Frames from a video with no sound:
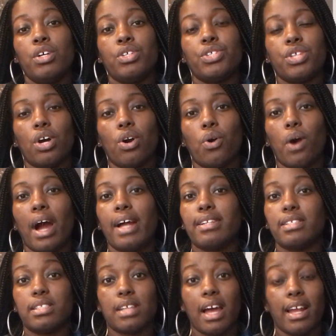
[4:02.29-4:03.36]
So I
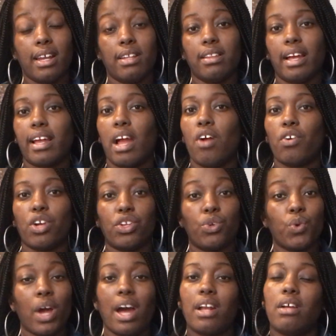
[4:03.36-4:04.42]
decided, like, Erica,
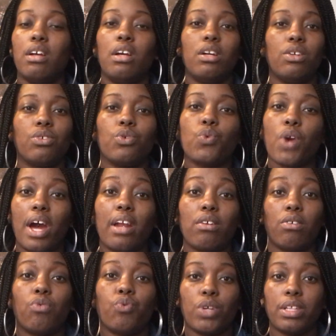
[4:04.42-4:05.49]
you gotta
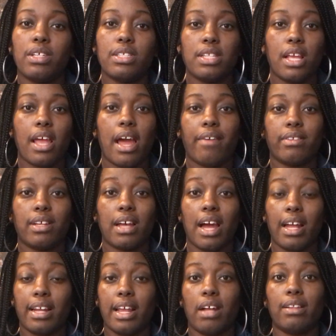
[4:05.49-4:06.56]
really seek after
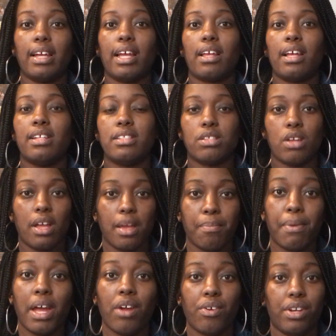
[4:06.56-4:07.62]
God now. Like, it's
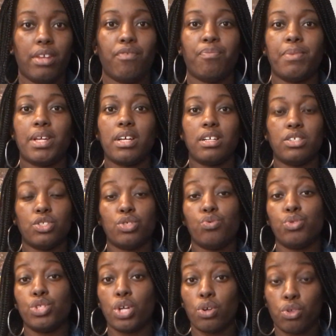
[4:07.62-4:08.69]
imperative, because
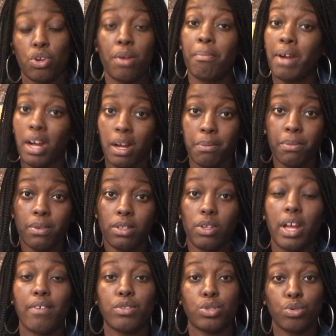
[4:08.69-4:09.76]
your mom,
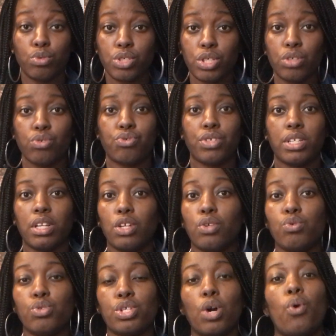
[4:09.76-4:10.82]
you have 2 children,
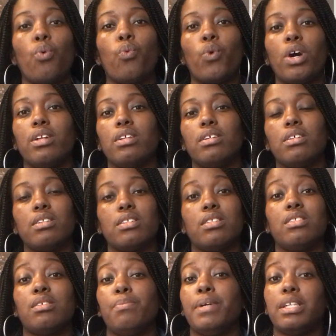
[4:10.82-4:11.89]
you don't want
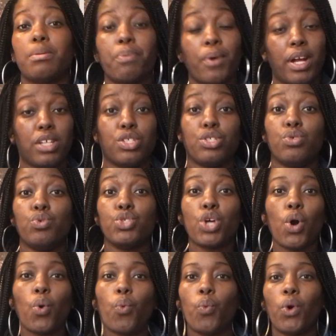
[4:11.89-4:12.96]
to be depressed, you
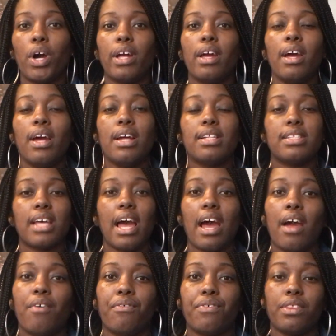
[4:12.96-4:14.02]
don't want to
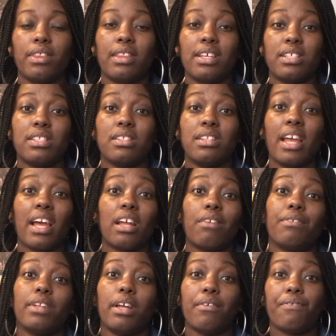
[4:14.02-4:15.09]
have this
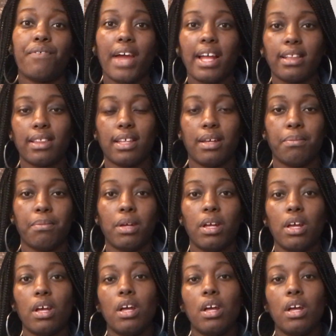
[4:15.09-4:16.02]
negatively affect them.